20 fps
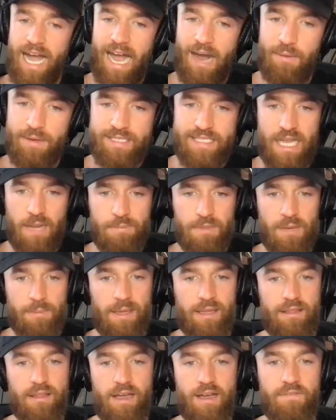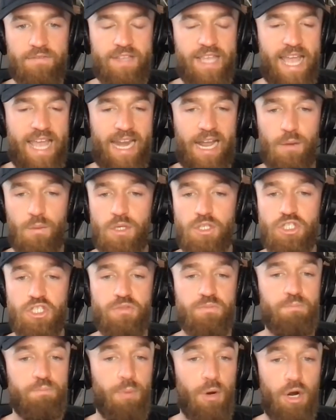I always kept it on my left, and I would
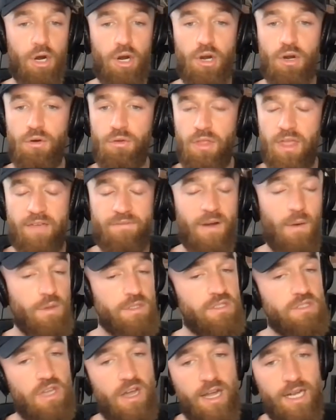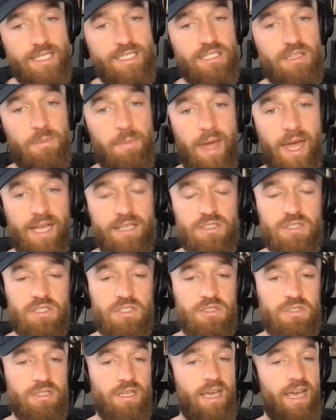just burn. If I wasn't talking to the
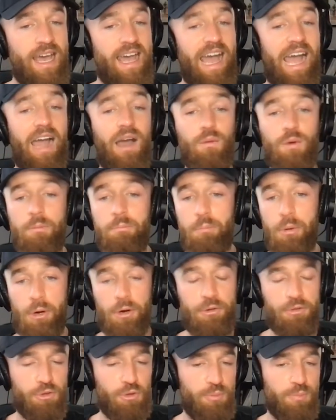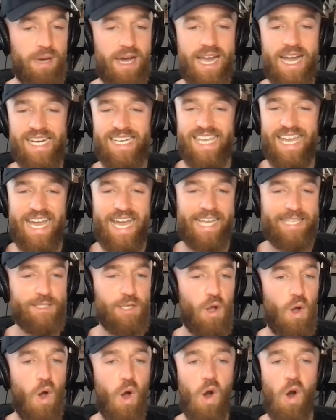passengers, I would burn through podcasts
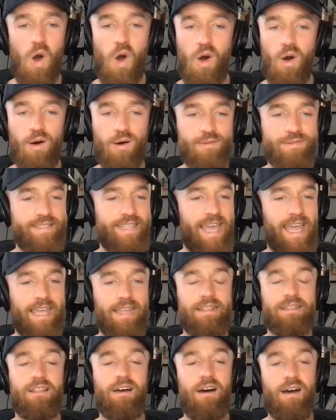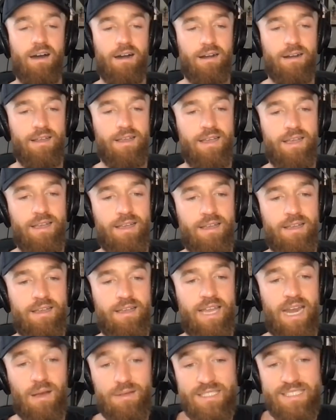all day long.
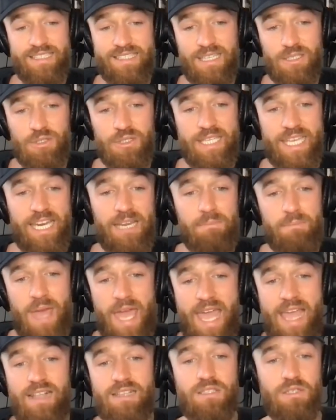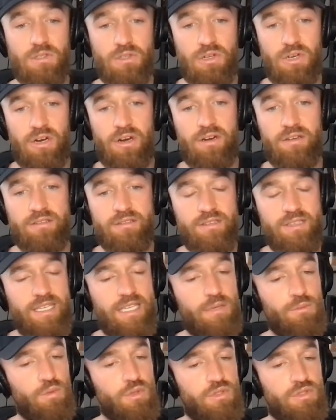And I was essentially getting paid to learn,
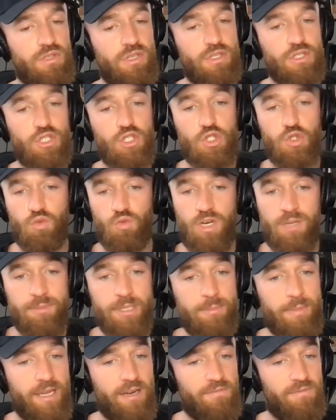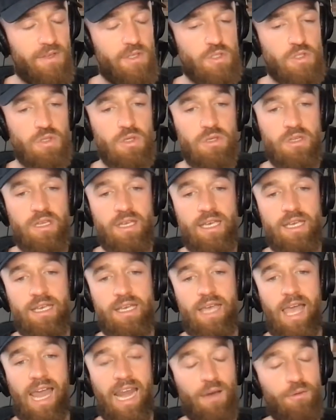and it was extremely beneficial.
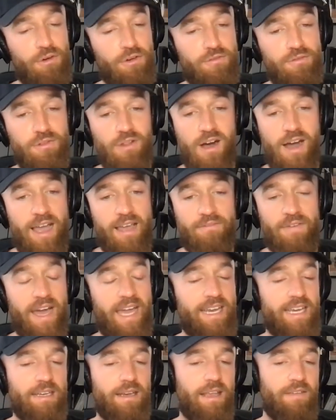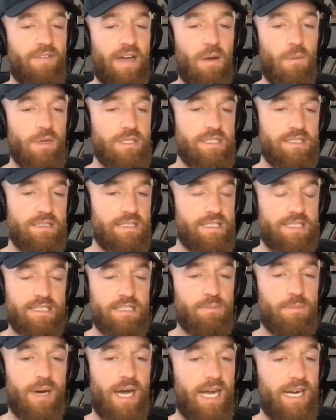And I would have lost if I wasn't listening
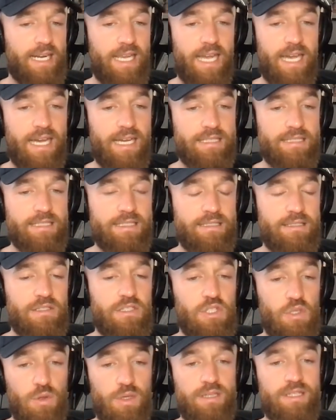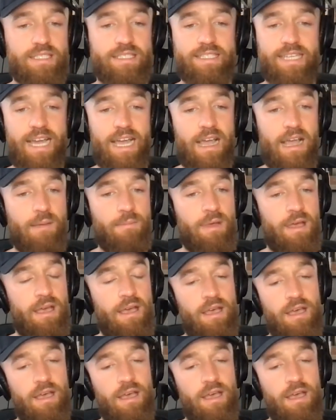to podcasts during this time,